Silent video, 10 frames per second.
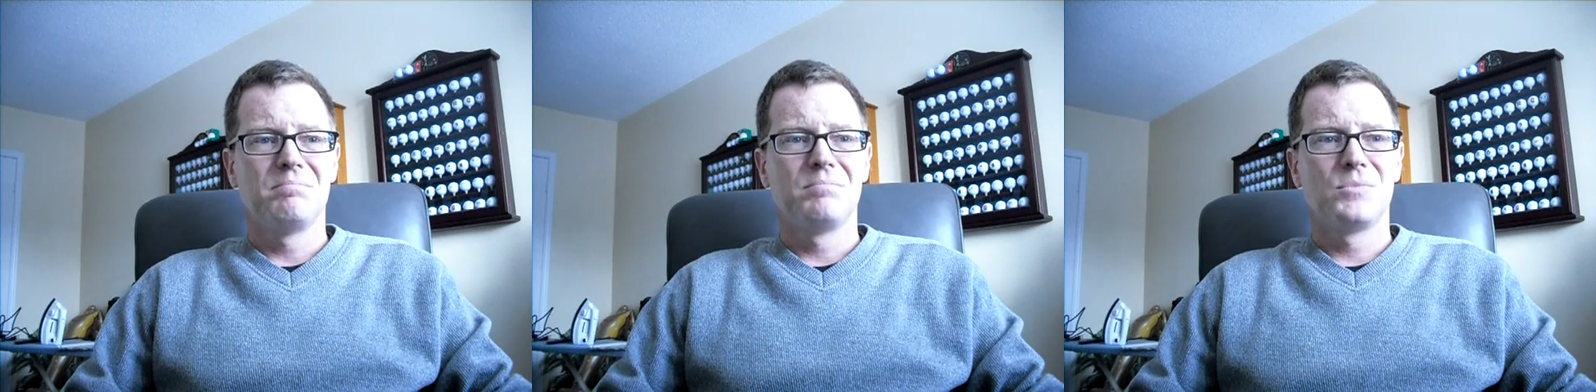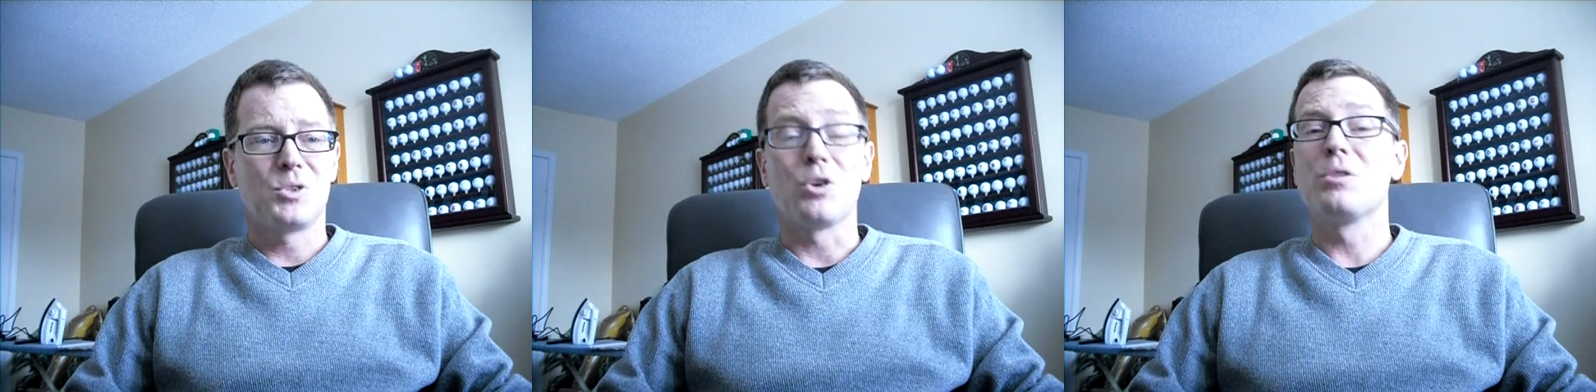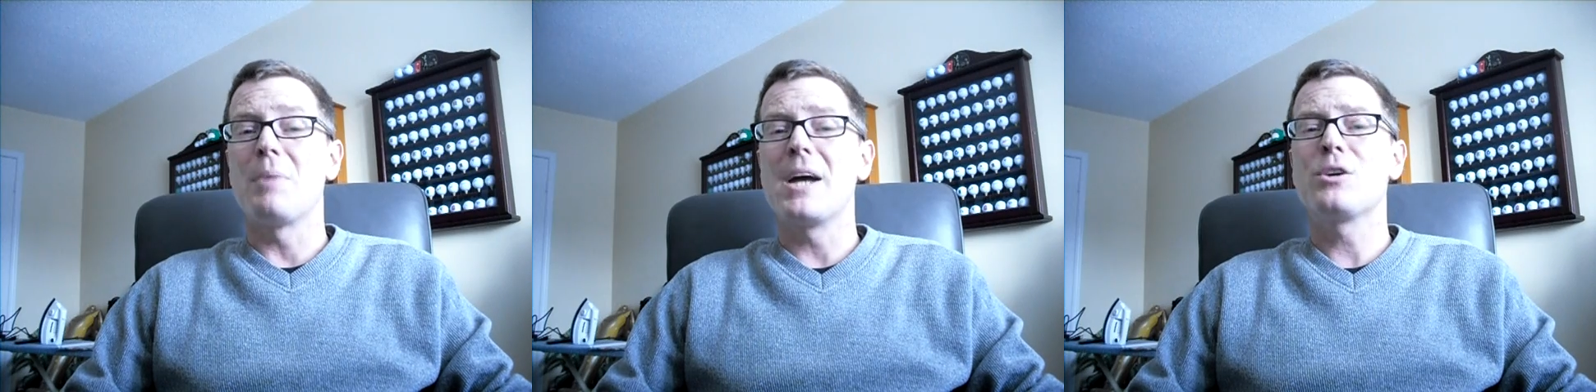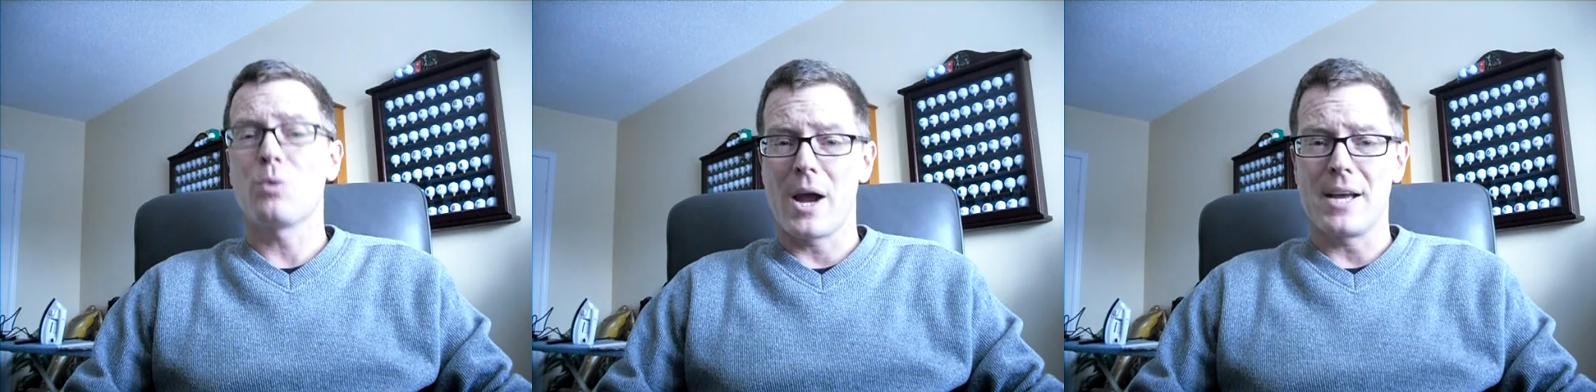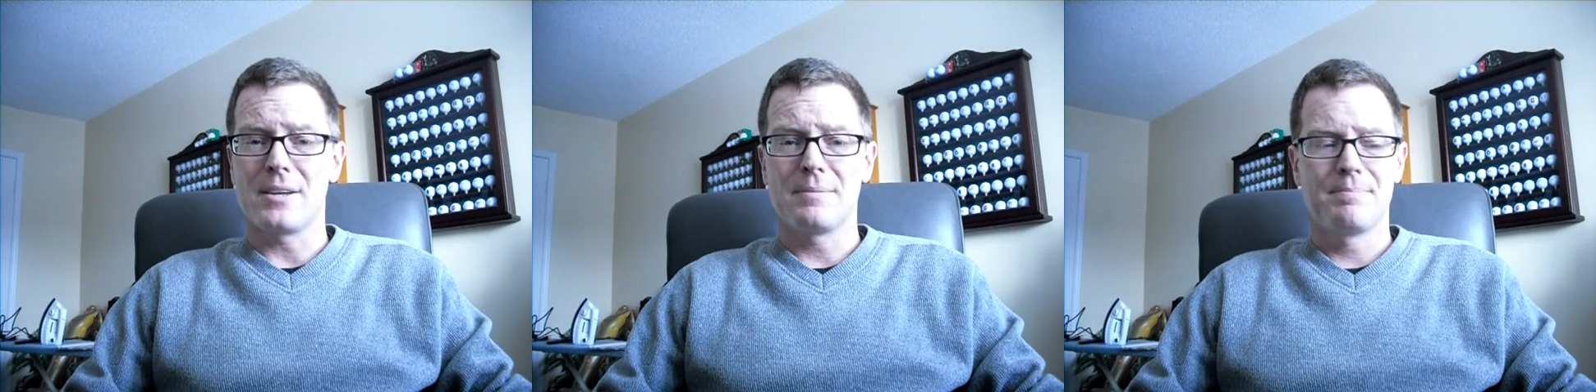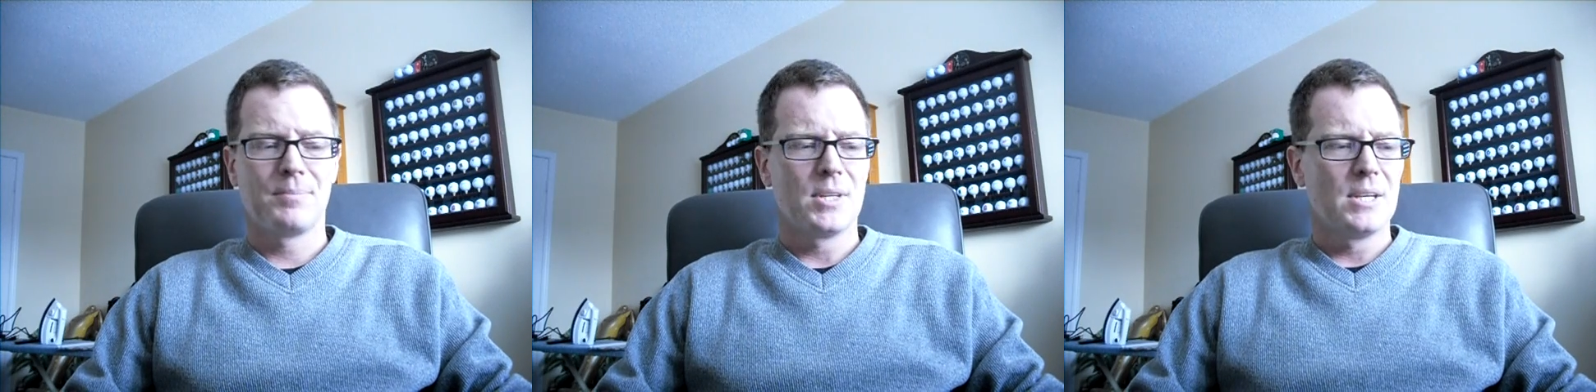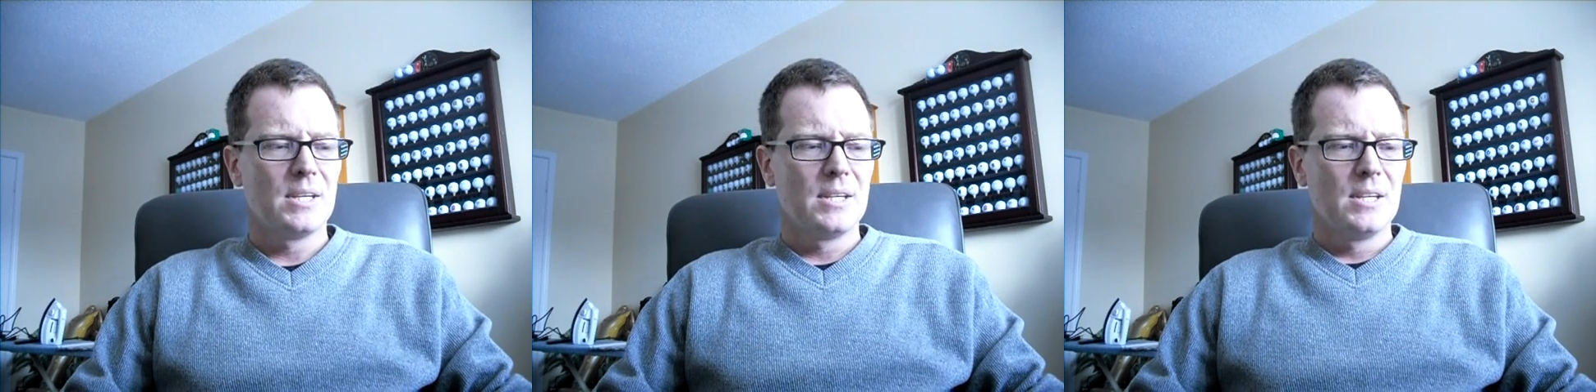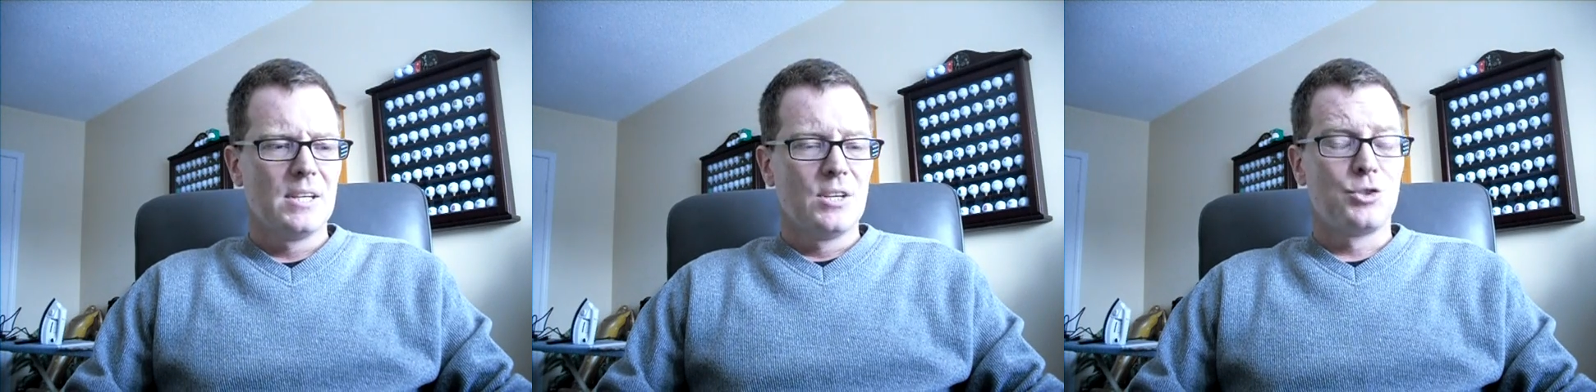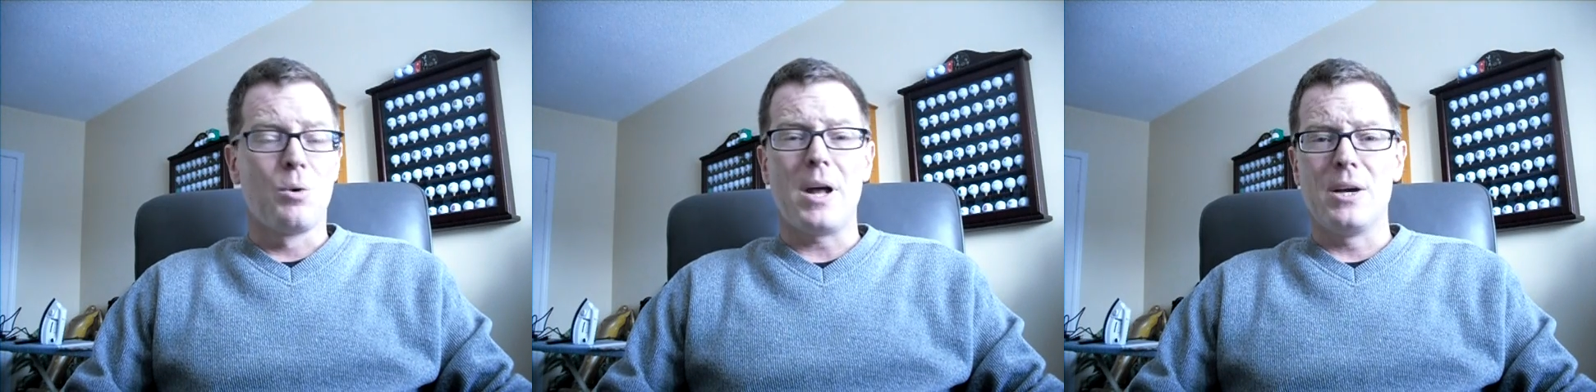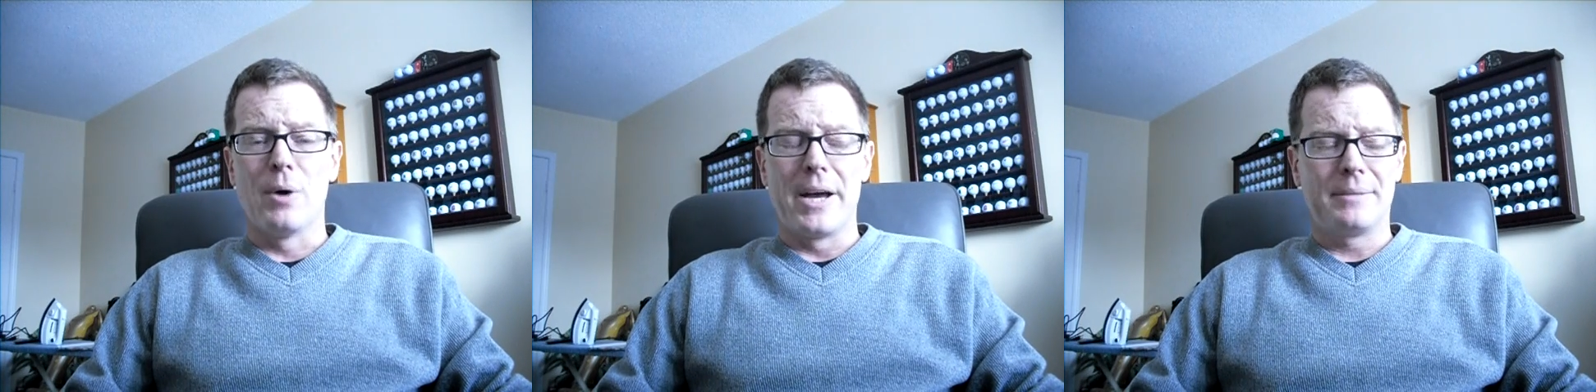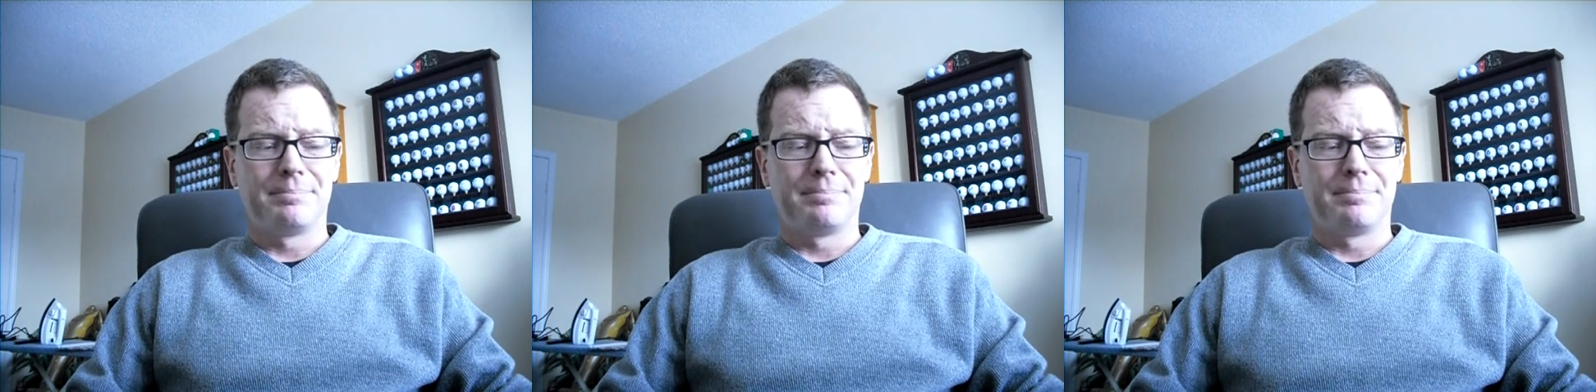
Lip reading: turned my crank. So anyway,